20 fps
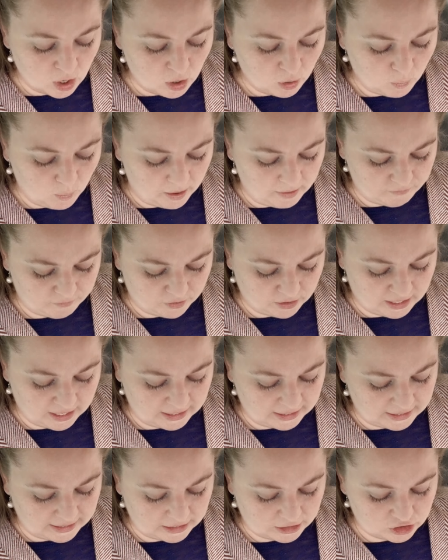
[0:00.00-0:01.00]
quite
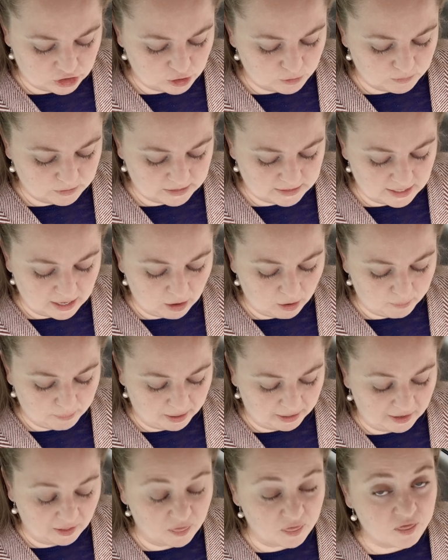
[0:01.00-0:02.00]
forgetting that she was now
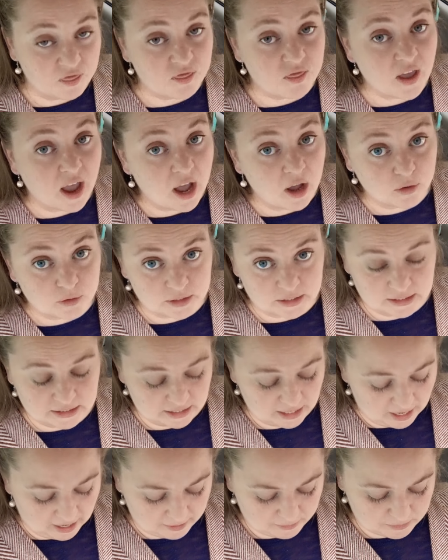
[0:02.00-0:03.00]
about 1,000
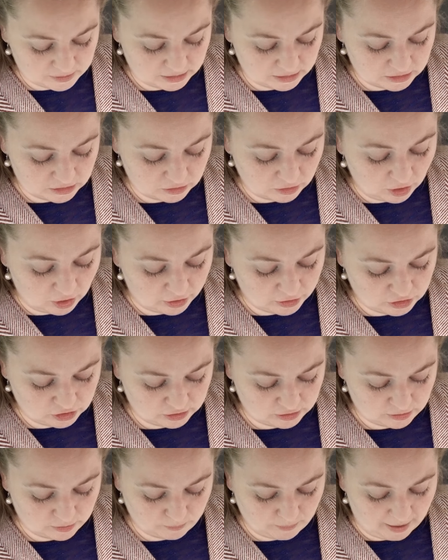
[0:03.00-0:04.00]
times as large
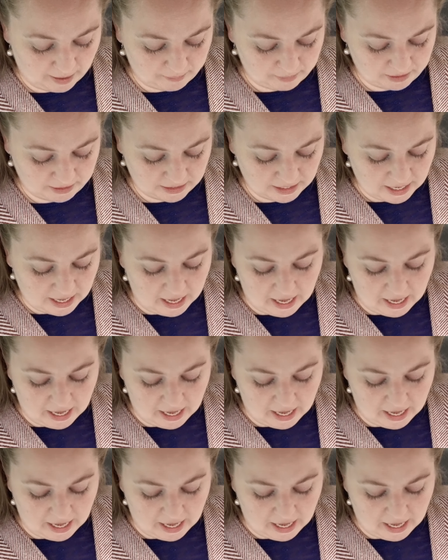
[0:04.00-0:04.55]
as the rabbit,